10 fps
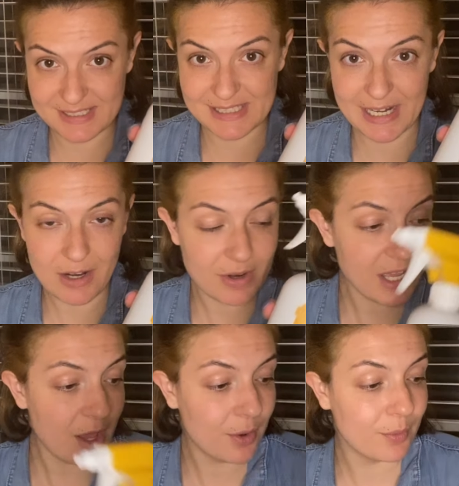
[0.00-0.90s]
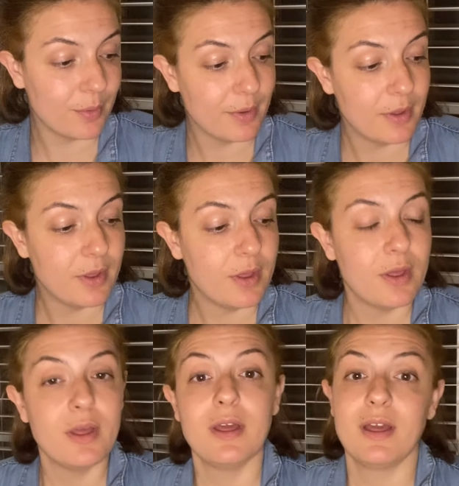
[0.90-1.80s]
scenario,
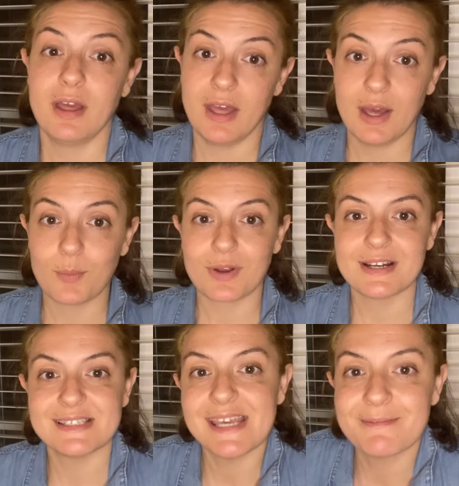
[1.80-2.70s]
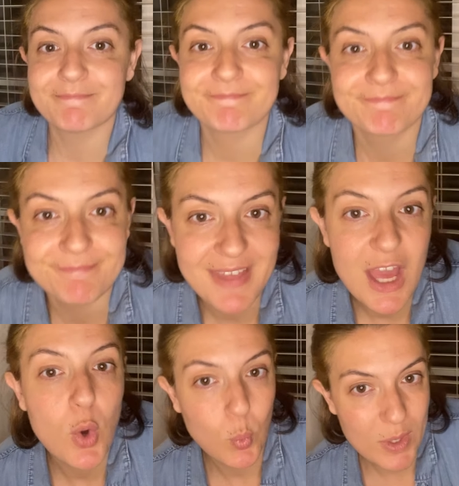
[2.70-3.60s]
and we're gonna see.
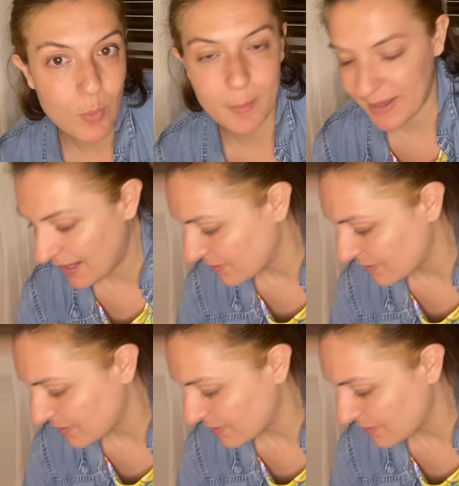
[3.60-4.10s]
We will be